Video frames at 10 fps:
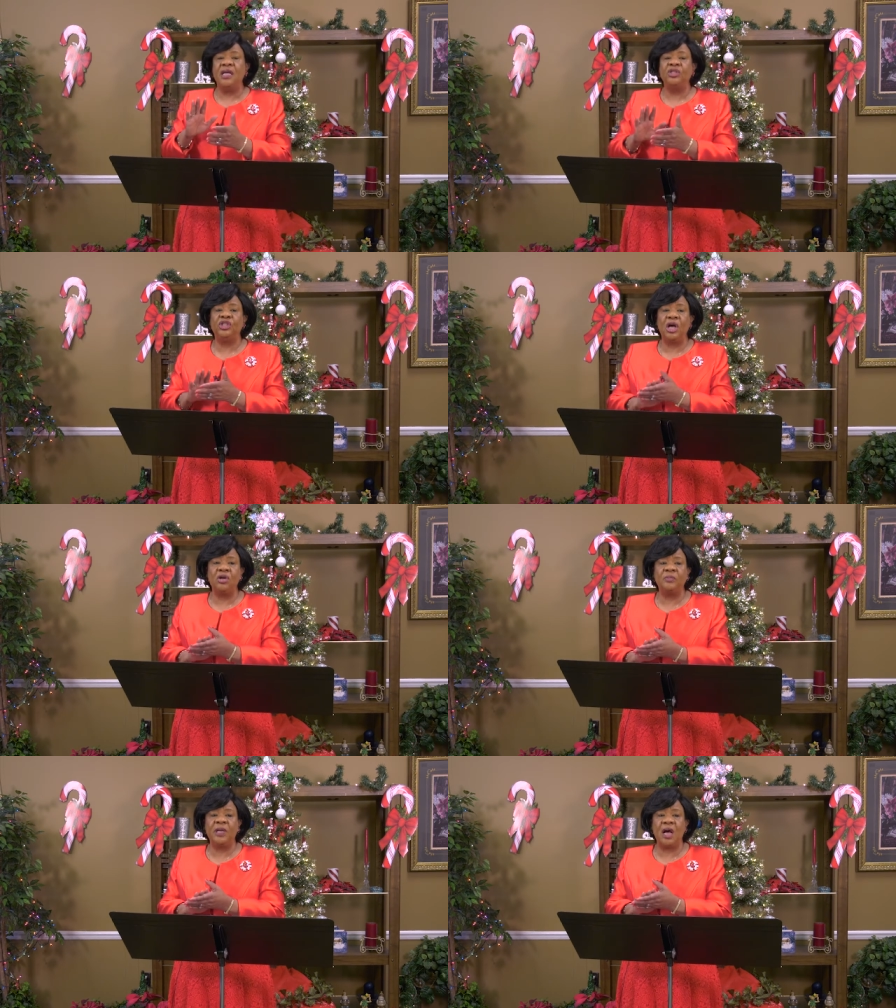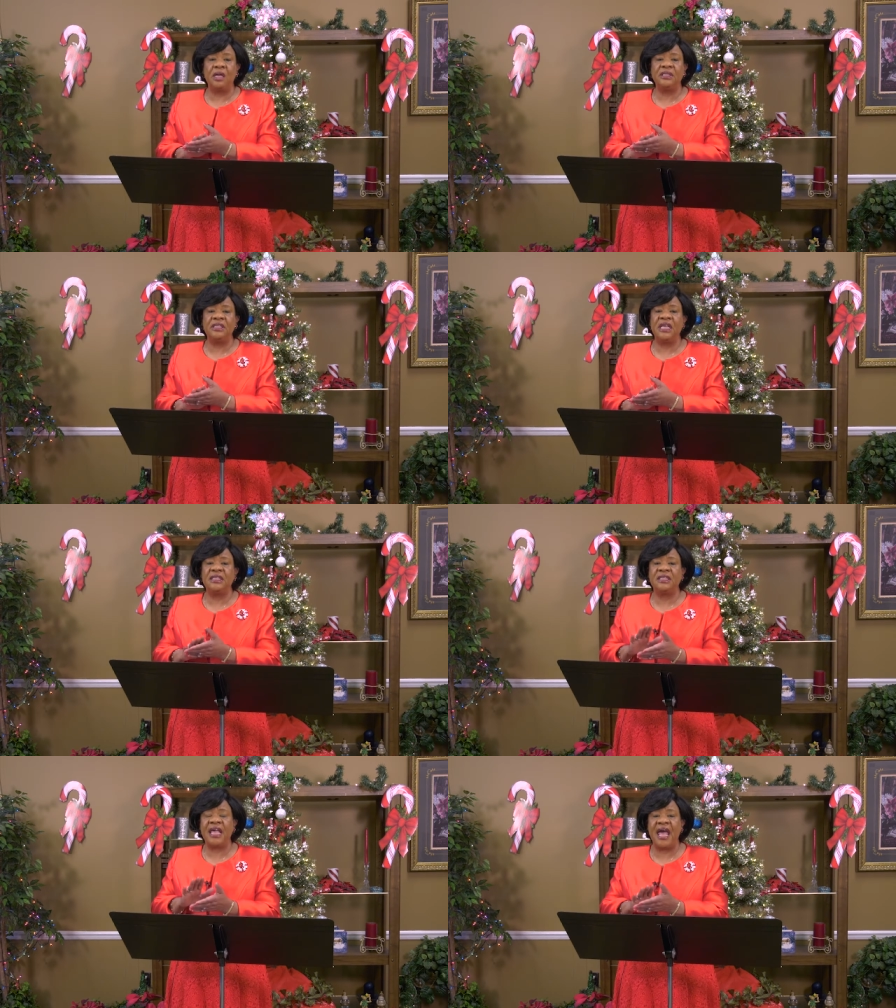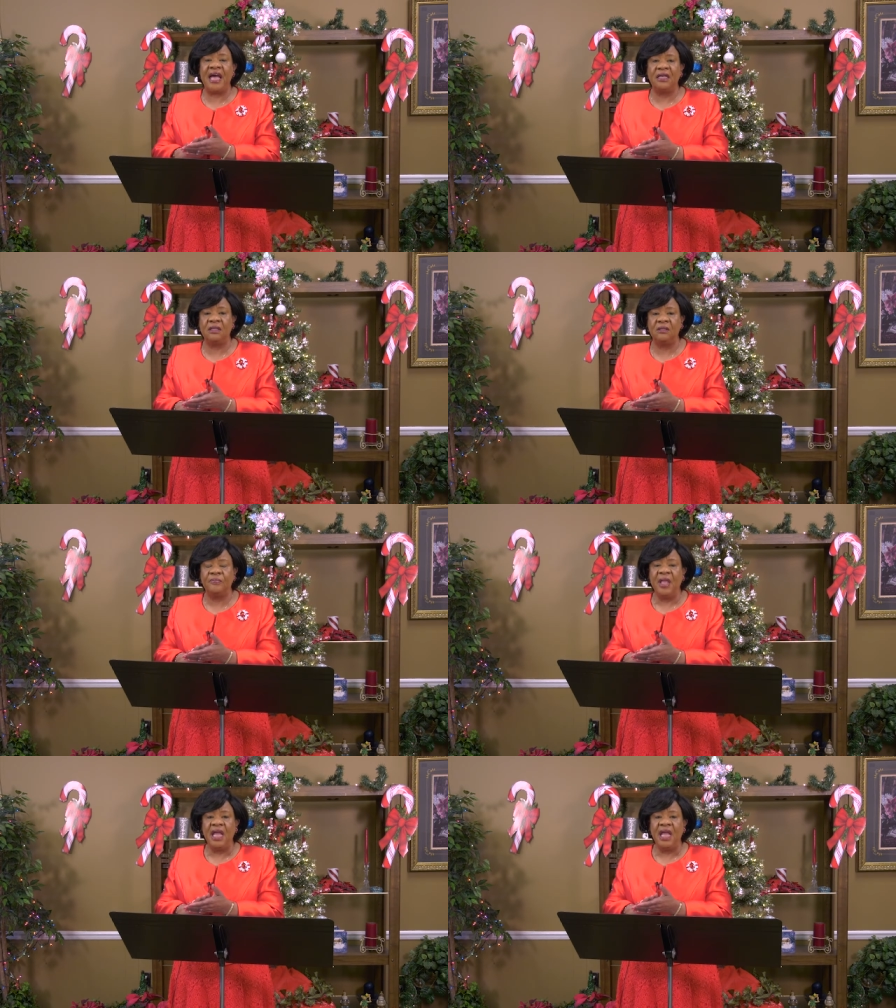Job lost his cattle,